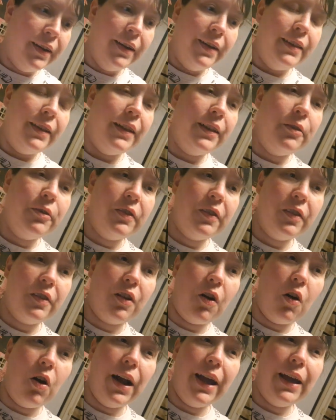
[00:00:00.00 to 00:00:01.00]
Then there was this
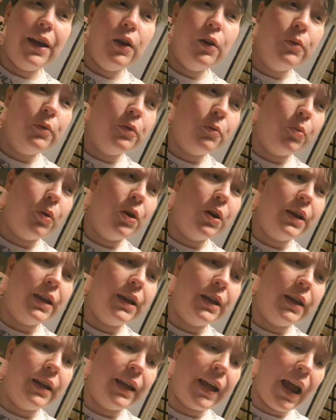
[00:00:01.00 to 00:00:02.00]
guy who was working
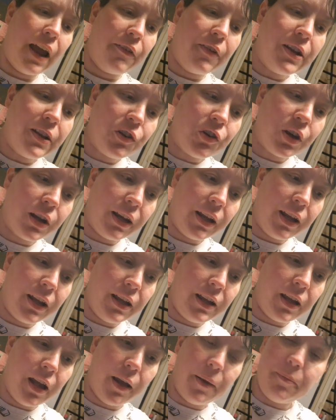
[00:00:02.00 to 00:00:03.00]
at a garage, and
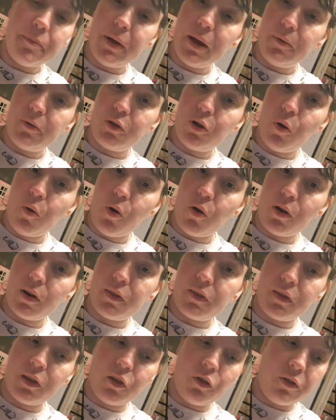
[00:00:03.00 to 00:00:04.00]
he um he was caught on
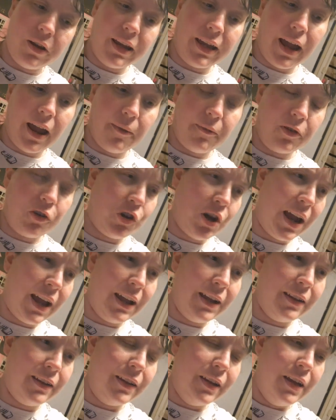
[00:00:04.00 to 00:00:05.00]
security camera
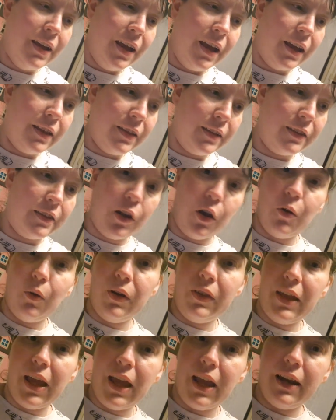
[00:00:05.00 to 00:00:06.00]
chatting, and there's no
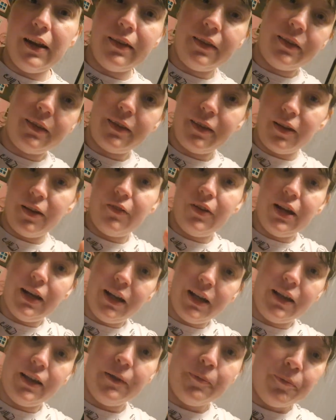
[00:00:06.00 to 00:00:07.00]
one there, and he's just like
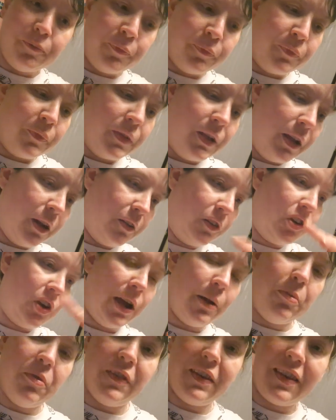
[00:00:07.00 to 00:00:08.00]
really you know,
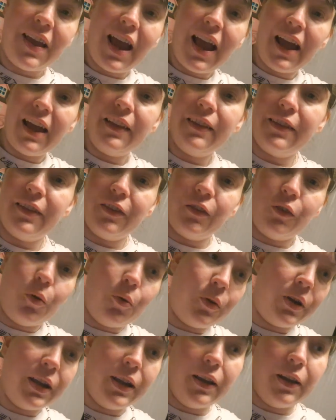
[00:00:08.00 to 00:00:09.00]
chatting with his hands and
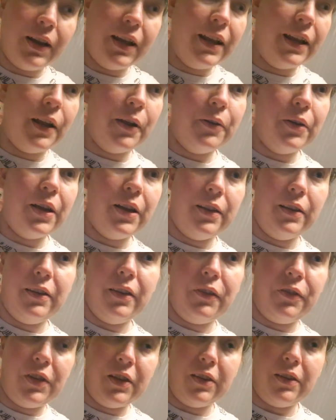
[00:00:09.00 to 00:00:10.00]
talking like, you know, as
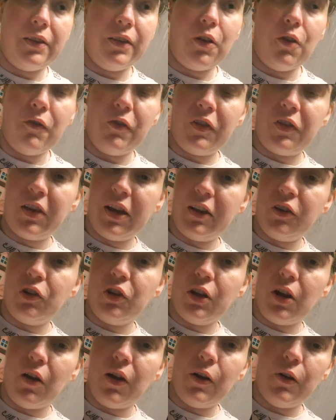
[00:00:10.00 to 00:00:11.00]
if there's a conversation
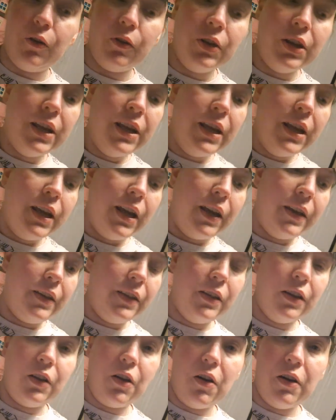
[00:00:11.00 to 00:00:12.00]
going on. And
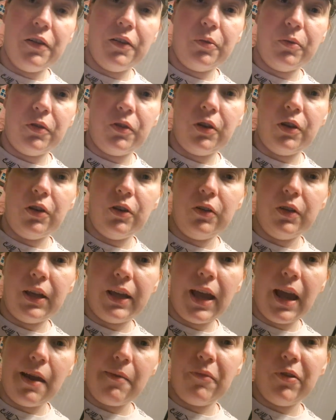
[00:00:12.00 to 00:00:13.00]
the guy who's watching on the
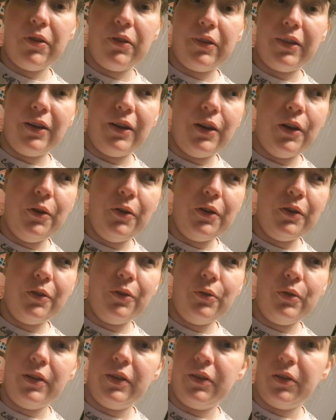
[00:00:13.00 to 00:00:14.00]
camera is like, Who are you
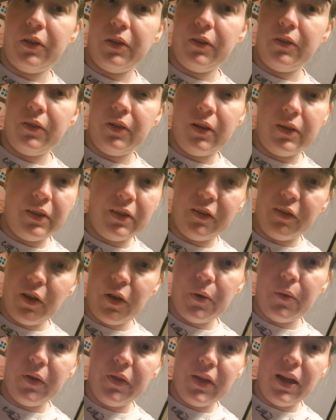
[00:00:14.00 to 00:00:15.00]
talking to? Like there's
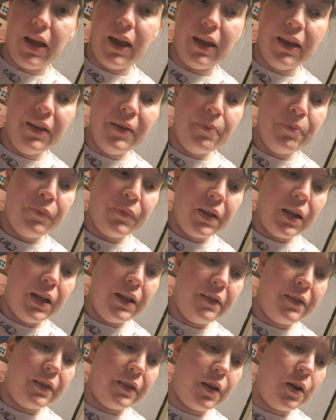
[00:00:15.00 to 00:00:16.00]
no one there. And he
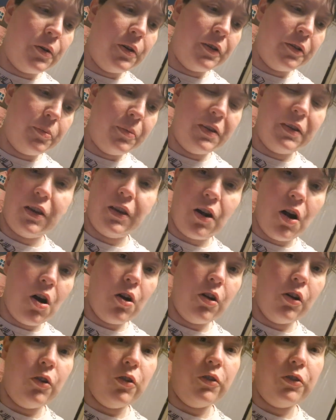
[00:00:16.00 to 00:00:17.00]
says, Oh, it's Mr.
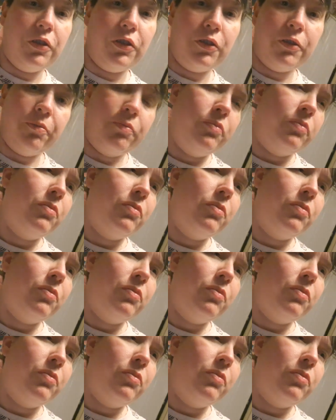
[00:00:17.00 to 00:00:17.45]
Carlos.